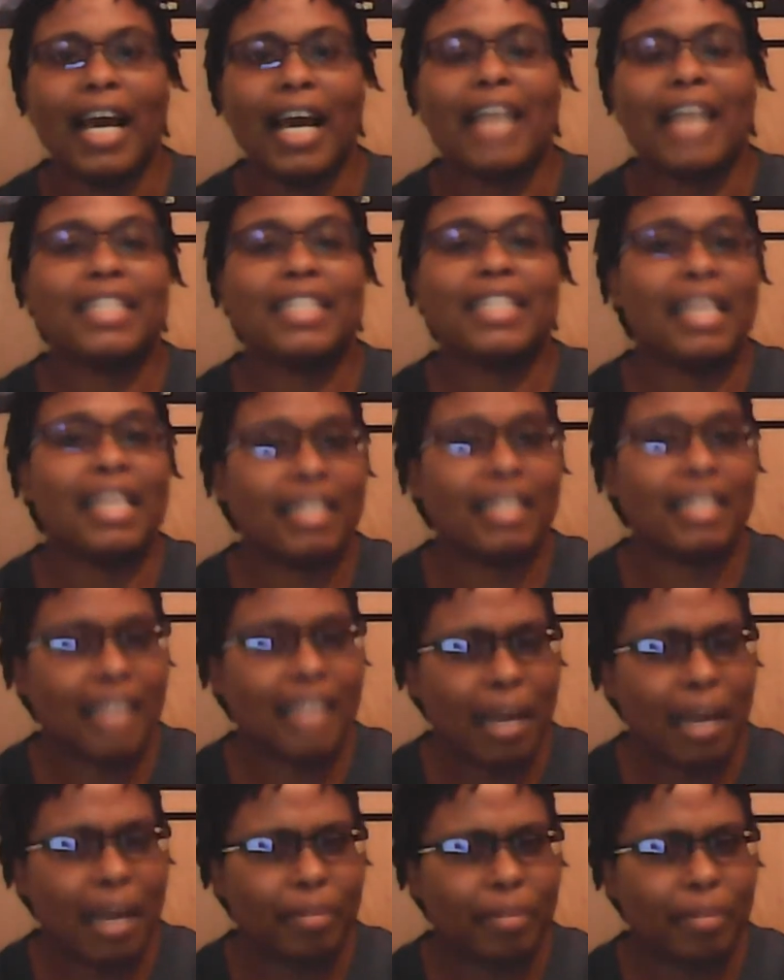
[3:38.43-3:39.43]
takes
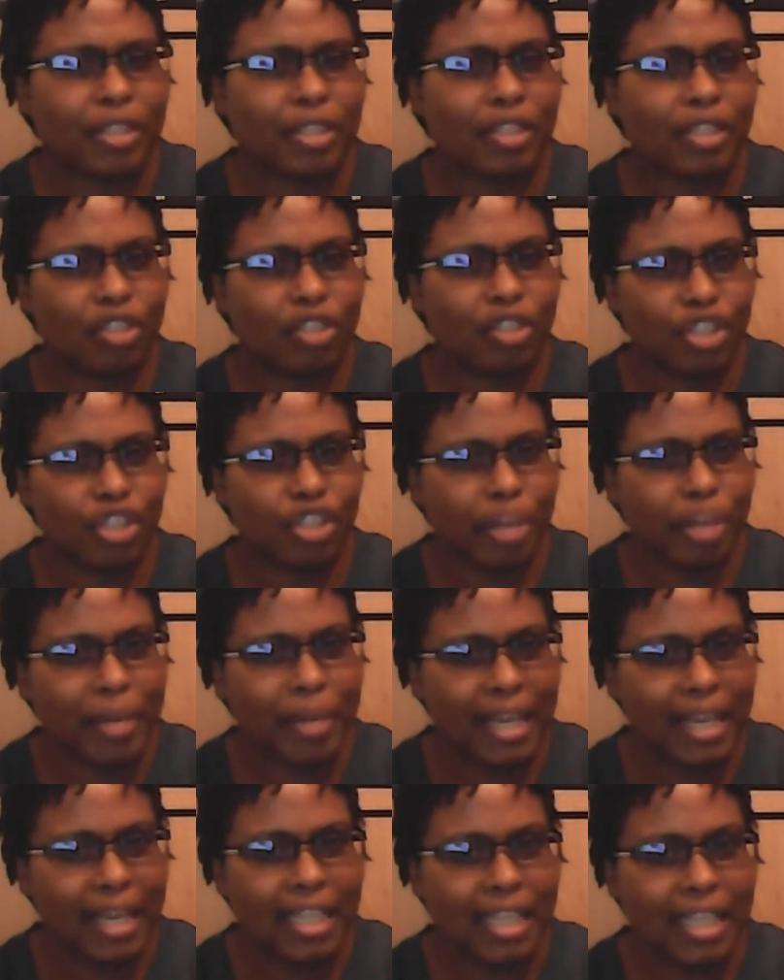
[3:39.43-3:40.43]
time to
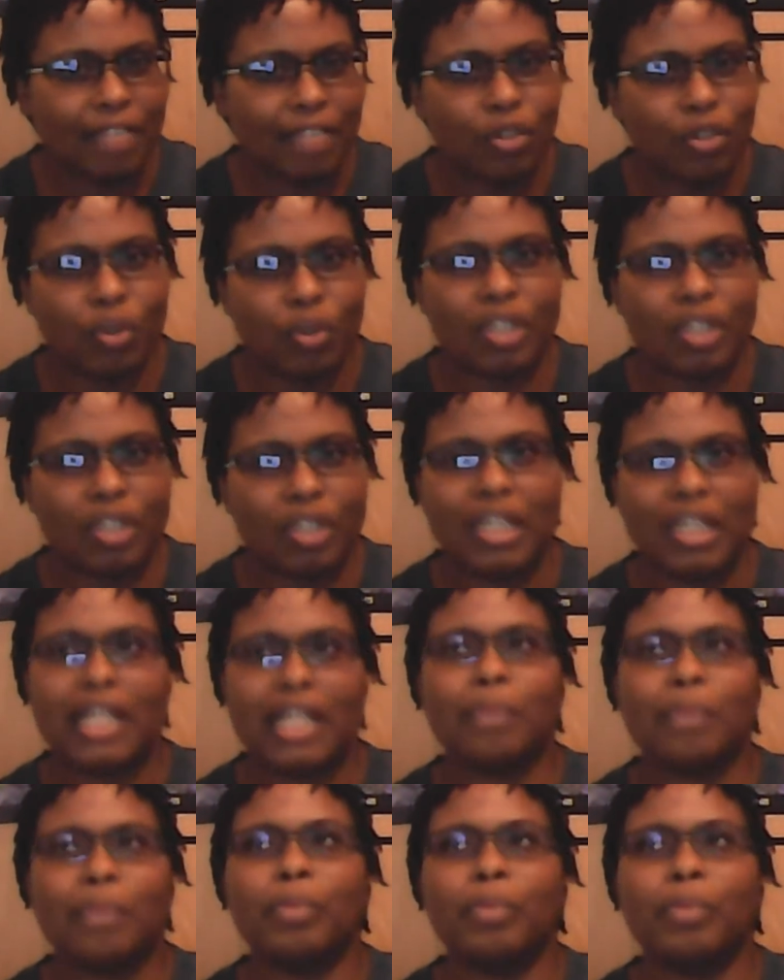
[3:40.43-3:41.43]
germinate, even though Guinea
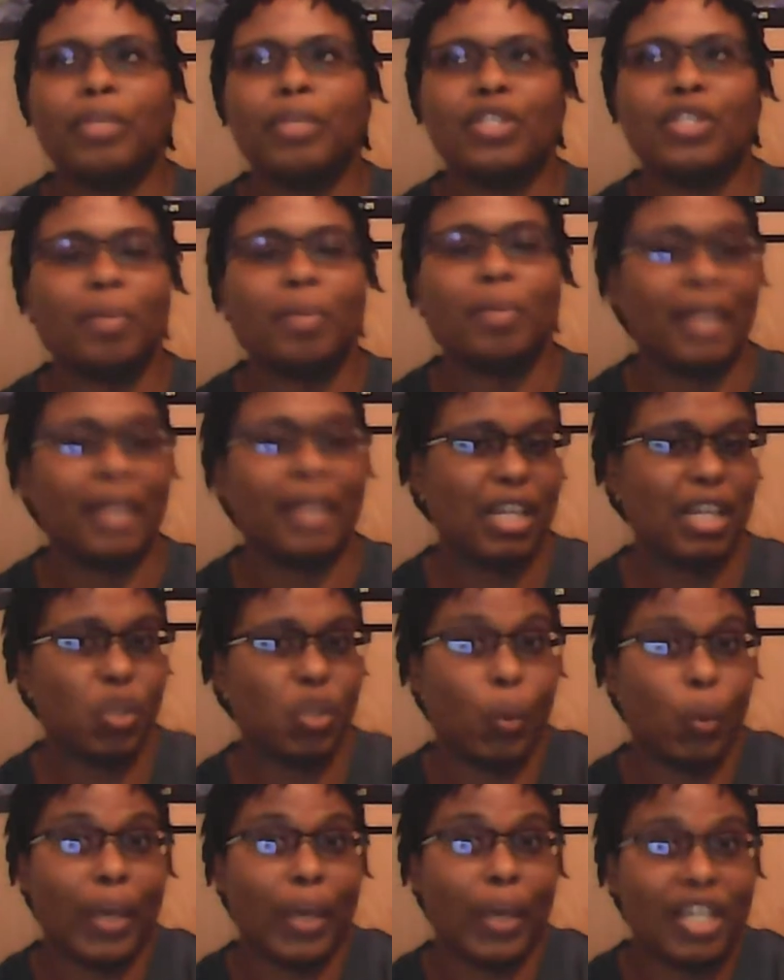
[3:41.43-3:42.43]
would be something that's
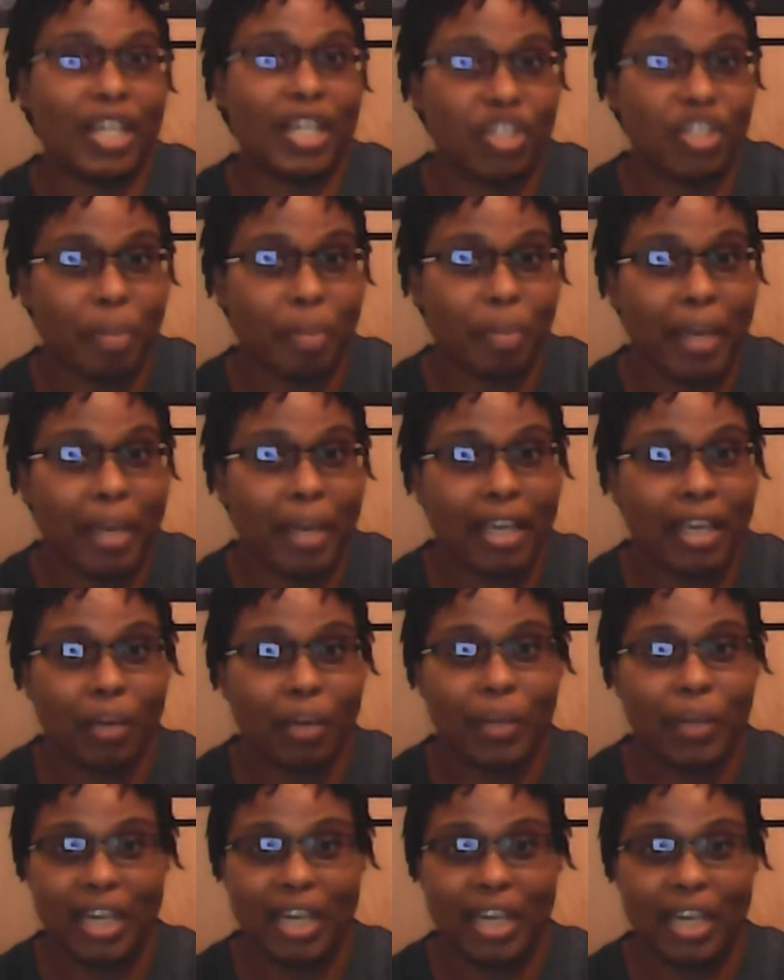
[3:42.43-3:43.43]
quick in Jamaica
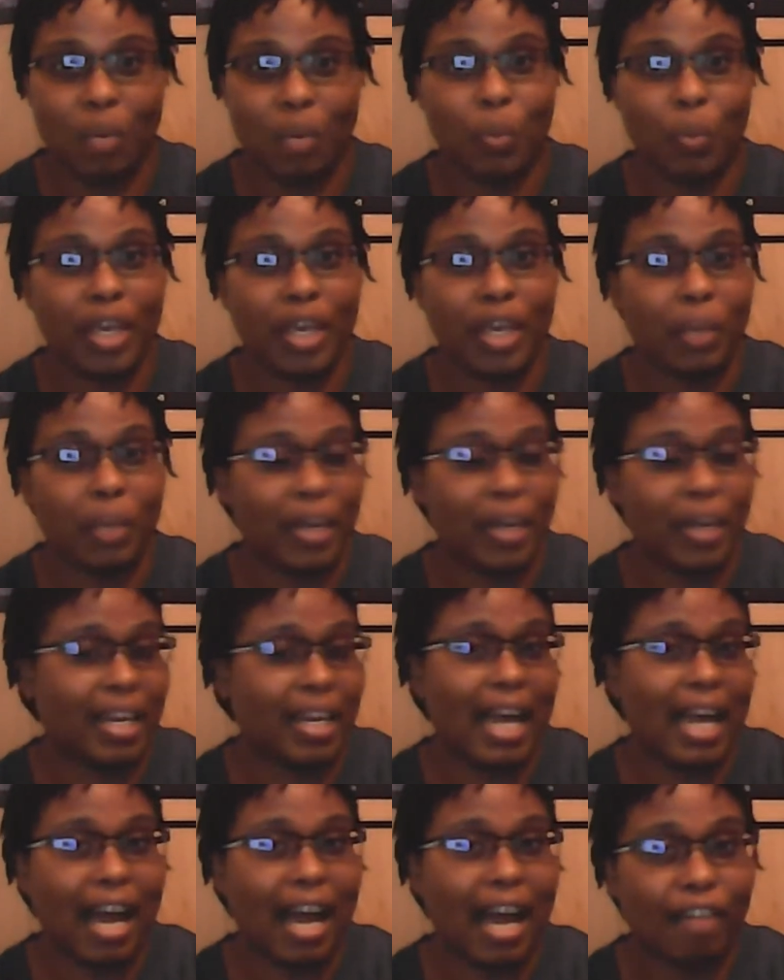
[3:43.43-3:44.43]
within a week, week and a
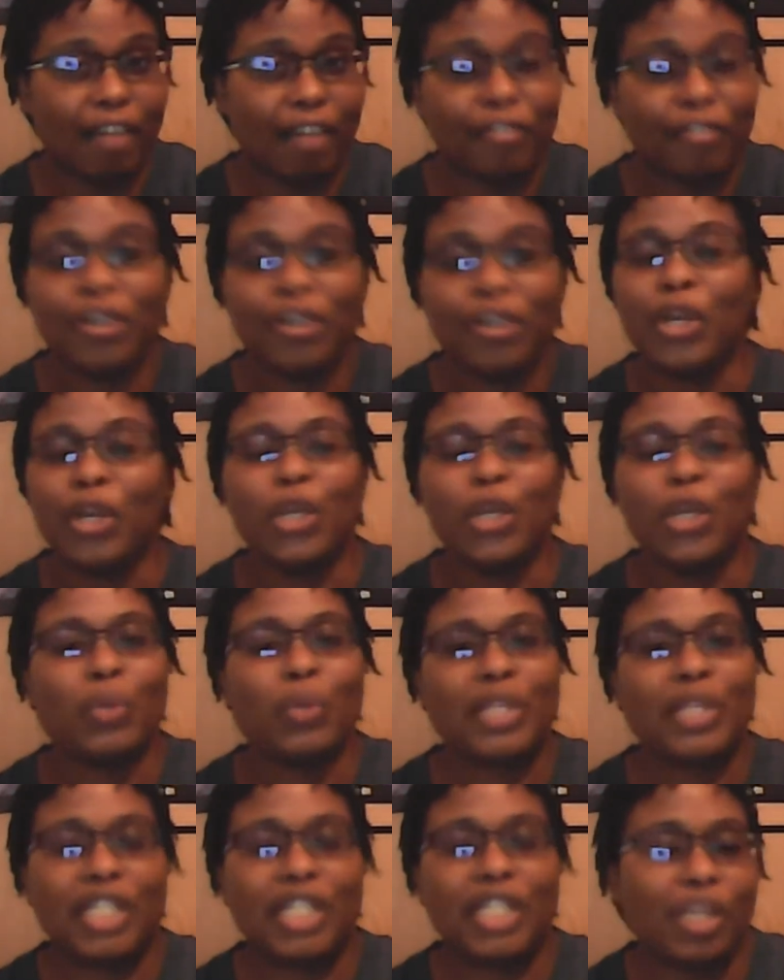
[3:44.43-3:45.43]
half, you will
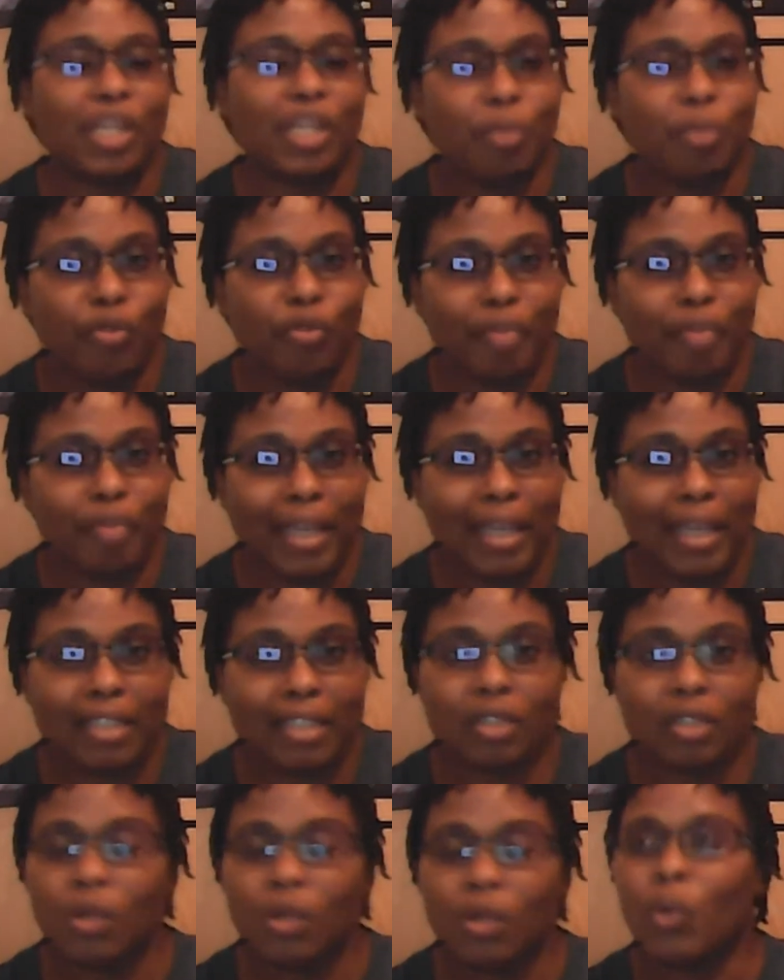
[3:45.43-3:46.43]
see
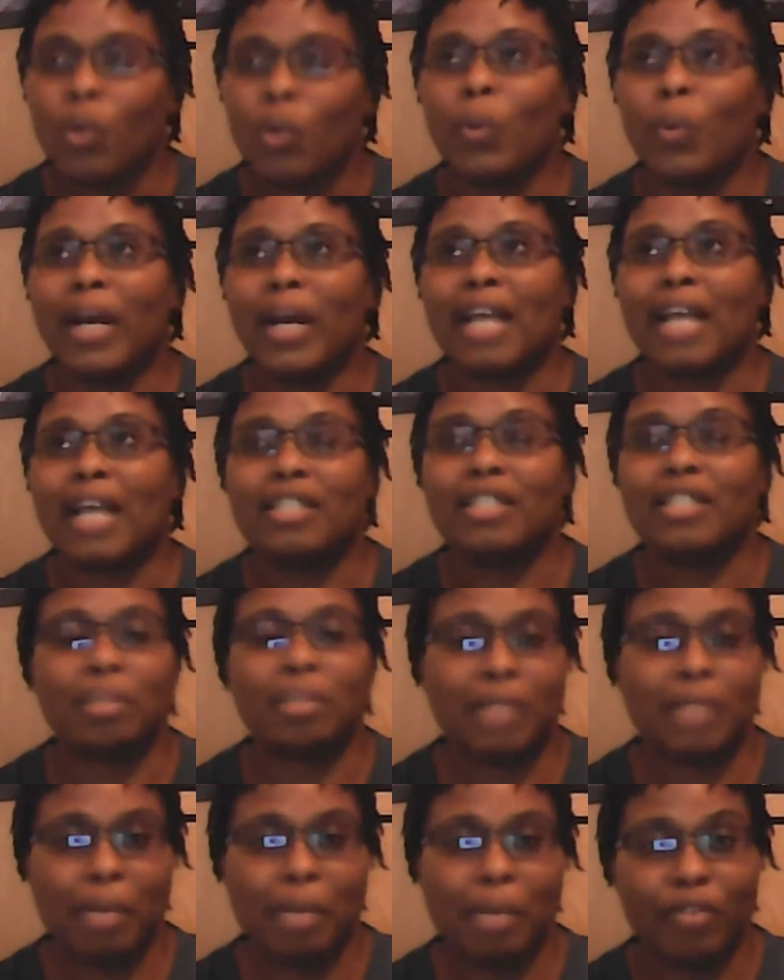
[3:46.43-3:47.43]
movement. Whereas
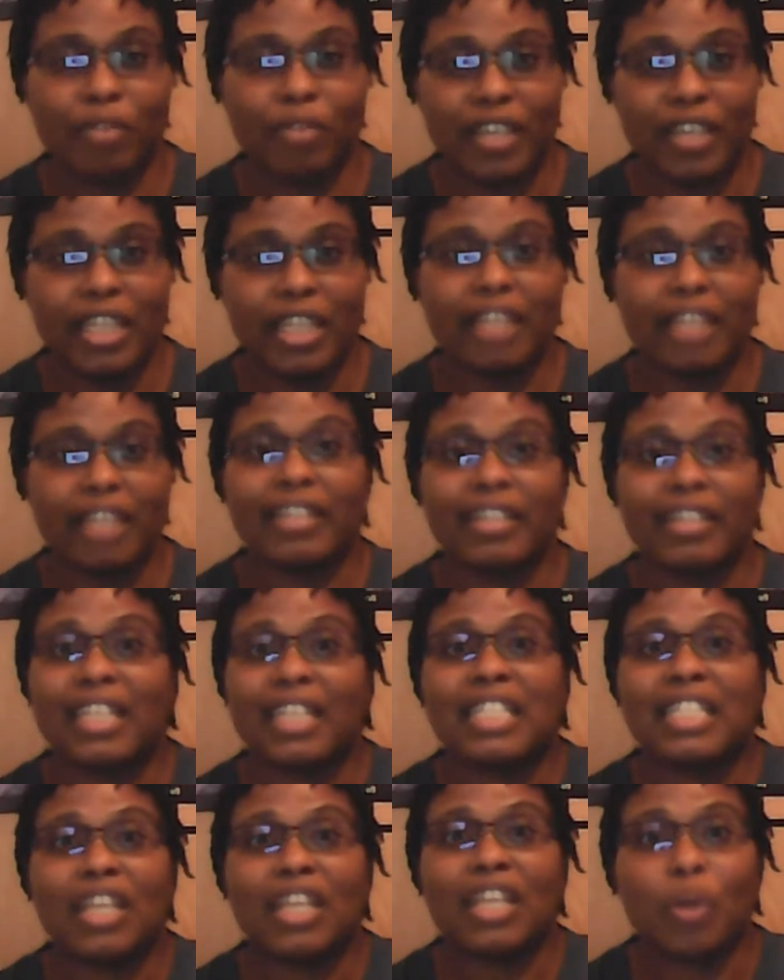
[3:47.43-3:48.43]
sometime over here, it can
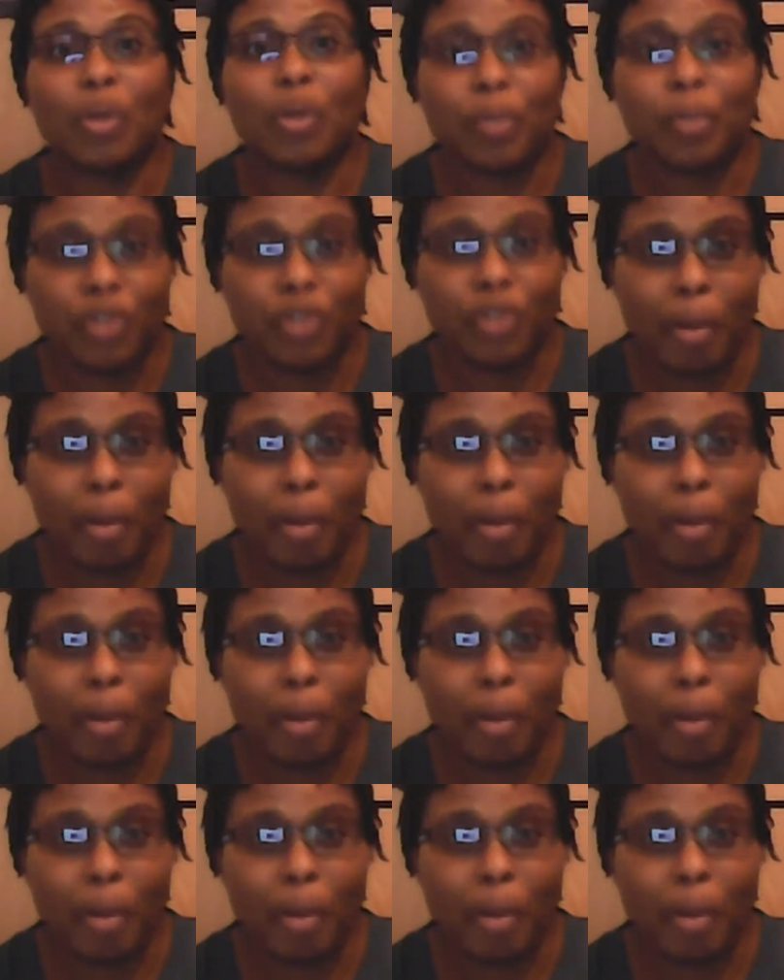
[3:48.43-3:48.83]
take up to a